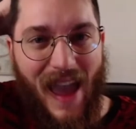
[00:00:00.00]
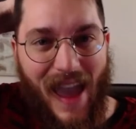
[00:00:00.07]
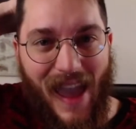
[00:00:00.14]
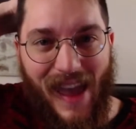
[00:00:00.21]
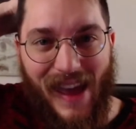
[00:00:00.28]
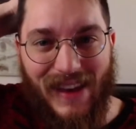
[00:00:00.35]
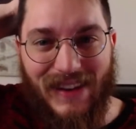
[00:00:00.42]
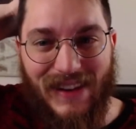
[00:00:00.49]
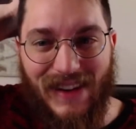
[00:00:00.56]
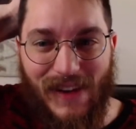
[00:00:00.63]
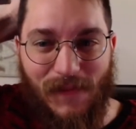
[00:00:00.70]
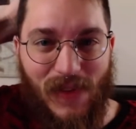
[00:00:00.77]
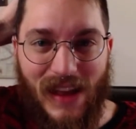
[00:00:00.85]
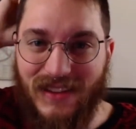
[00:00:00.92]
and
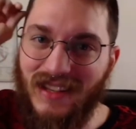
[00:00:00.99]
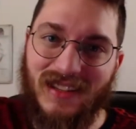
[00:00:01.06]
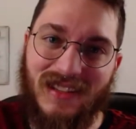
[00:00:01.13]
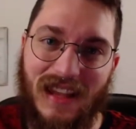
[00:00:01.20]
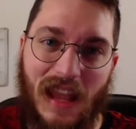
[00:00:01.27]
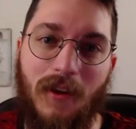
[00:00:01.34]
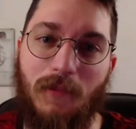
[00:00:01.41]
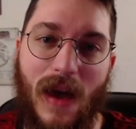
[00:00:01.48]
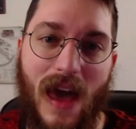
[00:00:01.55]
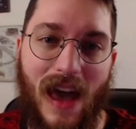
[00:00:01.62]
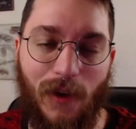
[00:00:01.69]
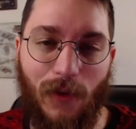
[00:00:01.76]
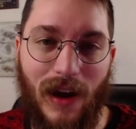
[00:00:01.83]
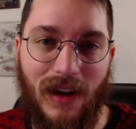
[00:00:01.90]
that's a
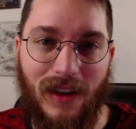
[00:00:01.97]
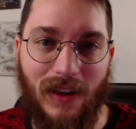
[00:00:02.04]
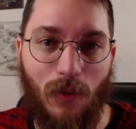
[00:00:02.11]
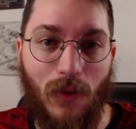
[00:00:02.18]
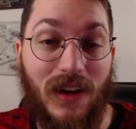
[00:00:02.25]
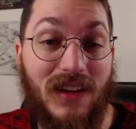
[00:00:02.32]
sandbag rating.